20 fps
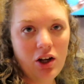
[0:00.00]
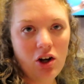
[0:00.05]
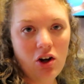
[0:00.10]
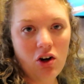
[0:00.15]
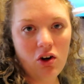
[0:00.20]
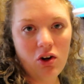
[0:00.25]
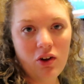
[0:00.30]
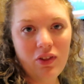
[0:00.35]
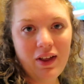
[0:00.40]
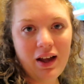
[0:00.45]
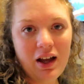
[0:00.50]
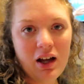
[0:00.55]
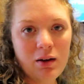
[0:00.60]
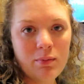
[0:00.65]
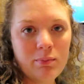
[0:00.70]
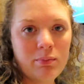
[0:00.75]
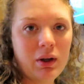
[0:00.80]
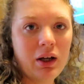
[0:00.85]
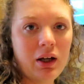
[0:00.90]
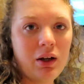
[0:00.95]
eat all
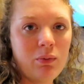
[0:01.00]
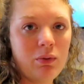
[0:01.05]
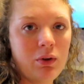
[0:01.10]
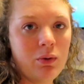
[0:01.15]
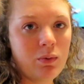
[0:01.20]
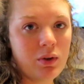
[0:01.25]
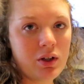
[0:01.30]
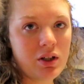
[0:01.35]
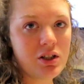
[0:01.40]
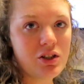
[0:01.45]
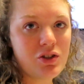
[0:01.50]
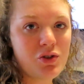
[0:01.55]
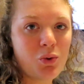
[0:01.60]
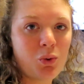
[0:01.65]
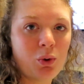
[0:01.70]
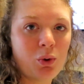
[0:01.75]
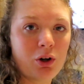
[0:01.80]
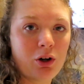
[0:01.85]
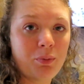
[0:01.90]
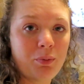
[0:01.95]
that, but we wanted to
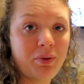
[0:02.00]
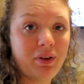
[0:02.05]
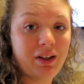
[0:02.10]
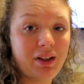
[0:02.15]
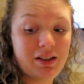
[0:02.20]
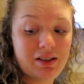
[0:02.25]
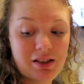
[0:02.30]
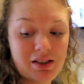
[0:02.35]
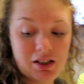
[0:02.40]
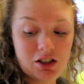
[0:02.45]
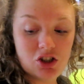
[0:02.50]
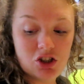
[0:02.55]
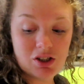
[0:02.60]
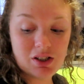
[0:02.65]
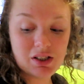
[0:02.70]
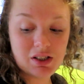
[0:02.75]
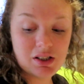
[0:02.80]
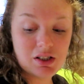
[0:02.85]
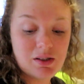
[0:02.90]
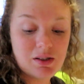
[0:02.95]
order plenty
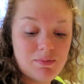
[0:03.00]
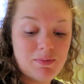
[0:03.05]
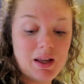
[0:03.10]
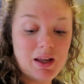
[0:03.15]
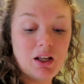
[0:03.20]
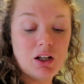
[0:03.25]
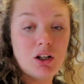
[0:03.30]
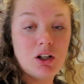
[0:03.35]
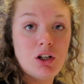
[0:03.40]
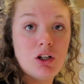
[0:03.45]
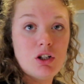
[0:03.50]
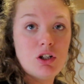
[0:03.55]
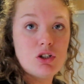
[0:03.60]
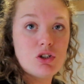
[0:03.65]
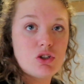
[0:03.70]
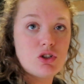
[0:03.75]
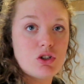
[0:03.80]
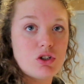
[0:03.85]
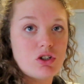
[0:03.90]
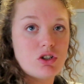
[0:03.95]
just to make
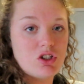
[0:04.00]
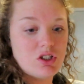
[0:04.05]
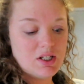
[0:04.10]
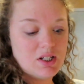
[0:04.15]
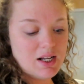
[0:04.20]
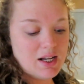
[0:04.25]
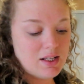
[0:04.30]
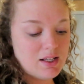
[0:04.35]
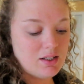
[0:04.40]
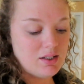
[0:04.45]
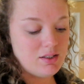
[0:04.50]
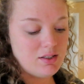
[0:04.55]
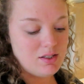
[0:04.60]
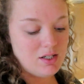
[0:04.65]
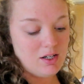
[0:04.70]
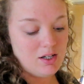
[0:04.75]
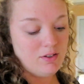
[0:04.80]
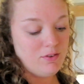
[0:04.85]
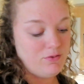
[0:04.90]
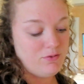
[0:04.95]
sure she had
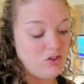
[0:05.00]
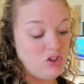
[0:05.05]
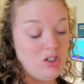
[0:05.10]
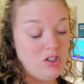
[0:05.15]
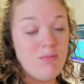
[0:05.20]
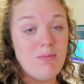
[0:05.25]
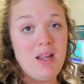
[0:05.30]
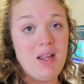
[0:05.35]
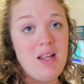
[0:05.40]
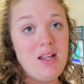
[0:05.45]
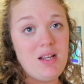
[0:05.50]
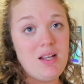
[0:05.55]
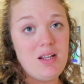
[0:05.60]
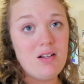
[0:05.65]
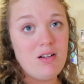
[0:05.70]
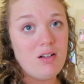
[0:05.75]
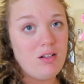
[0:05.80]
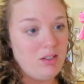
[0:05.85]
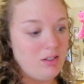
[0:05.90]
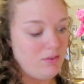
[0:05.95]
enough. She may
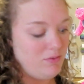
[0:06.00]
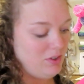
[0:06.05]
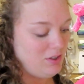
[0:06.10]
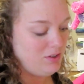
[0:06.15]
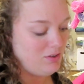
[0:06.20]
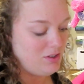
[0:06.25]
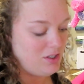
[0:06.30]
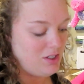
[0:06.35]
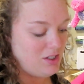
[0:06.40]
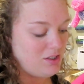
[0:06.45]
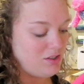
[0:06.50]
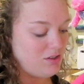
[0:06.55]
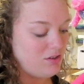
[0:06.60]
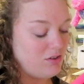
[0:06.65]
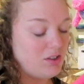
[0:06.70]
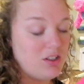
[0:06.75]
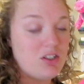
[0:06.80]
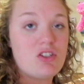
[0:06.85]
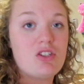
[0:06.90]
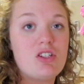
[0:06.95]
eat all of it as
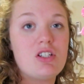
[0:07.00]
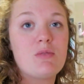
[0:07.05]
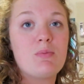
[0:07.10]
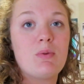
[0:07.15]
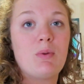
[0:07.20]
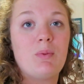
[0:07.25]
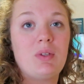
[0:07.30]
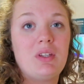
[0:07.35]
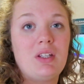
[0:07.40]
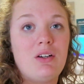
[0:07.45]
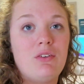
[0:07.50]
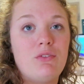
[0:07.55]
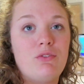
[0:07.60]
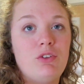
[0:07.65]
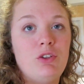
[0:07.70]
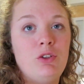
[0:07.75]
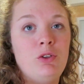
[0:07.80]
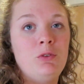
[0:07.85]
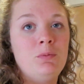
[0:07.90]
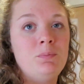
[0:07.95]
long as she's been without
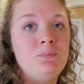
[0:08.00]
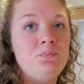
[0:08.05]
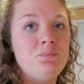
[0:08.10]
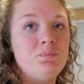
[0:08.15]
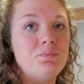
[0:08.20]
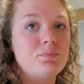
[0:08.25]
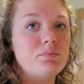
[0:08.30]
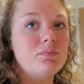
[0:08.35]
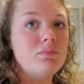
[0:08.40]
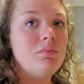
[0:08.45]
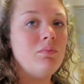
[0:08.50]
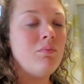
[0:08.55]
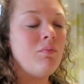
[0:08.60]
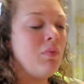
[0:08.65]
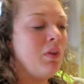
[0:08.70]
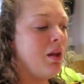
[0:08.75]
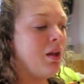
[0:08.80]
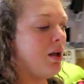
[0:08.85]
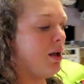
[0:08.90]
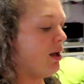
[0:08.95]
food.
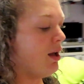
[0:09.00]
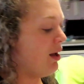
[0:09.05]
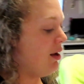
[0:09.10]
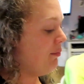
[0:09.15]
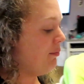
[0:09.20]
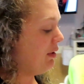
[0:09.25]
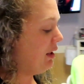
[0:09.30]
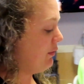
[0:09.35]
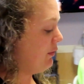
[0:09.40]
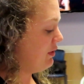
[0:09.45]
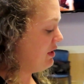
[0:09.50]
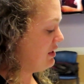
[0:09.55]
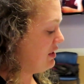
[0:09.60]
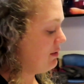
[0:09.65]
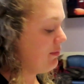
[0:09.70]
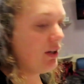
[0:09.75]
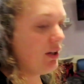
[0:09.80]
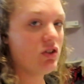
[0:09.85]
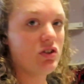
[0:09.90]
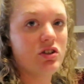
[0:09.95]
But I wanted
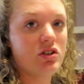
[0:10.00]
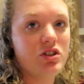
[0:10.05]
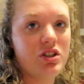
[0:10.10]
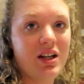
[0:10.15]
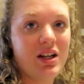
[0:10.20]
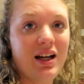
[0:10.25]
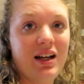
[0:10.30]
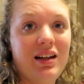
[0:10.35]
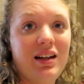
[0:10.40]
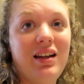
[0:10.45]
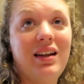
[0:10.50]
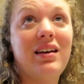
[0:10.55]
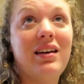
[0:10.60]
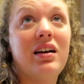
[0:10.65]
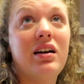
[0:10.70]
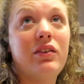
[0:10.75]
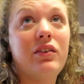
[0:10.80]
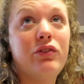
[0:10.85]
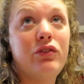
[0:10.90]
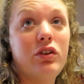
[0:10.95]
to make sure she had
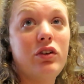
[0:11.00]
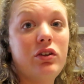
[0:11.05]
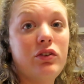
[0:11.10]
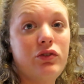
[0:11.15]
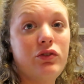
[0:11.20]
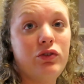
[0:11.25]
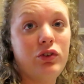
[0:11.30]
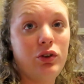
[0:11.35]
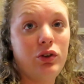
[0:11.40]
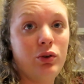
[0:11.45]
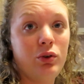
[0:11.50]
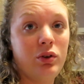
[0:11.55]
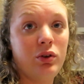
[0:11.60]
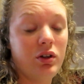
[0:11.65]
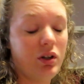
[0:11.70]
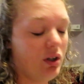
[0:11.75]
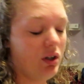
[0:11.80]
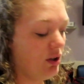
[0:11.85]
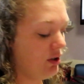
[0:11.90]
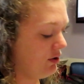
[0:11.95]
enough food